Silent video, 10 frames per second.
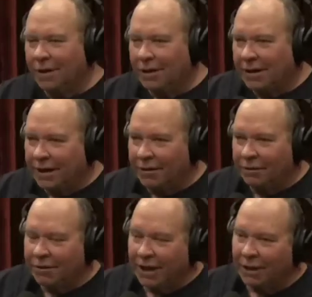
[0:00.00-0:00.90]
a lot of
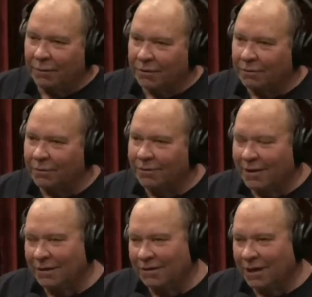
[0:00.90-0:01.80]
those animals,
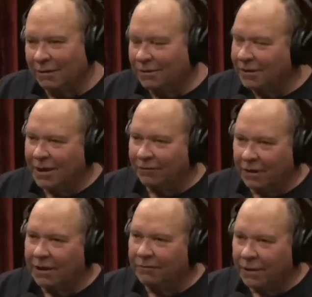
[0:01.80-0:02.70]
they say, never
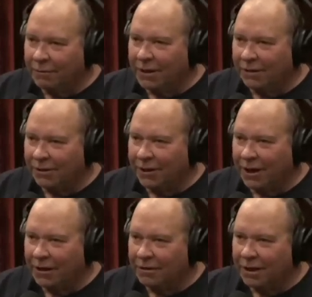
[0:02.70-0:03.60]
lived up there during
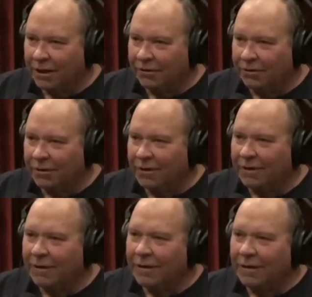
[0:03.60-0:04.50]
the Ice Age.
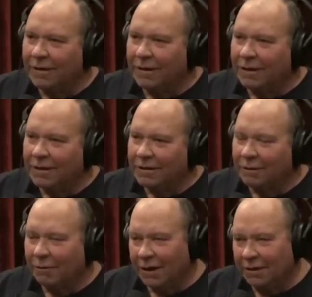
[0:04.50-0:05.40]
So
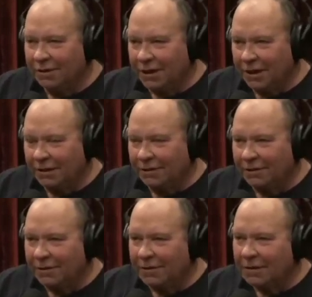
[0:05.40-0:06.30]
when they see it,
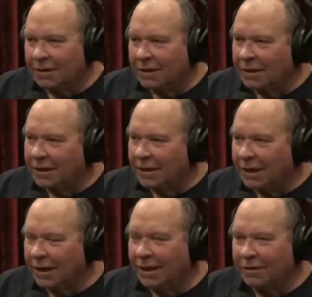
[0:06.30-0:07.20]

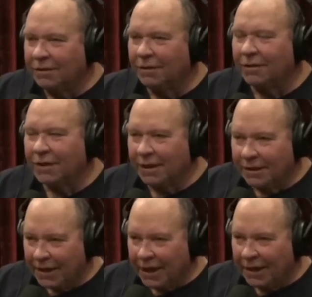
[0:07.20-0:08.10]
and they still think
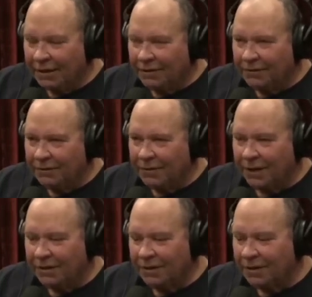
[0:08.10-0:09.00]
that, I
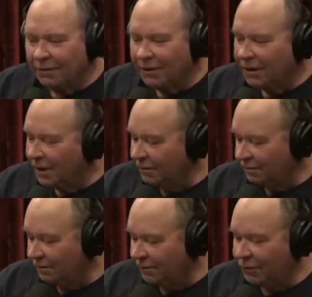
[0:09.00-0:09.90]
just say, well, they
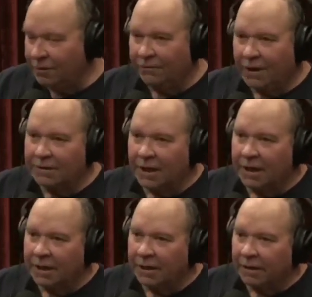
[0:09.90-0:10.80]
sure as fuck
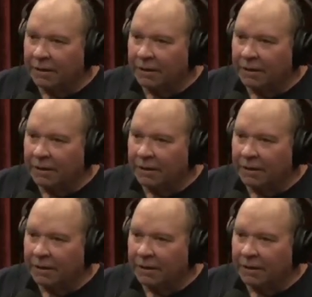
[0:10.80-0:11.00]
died here.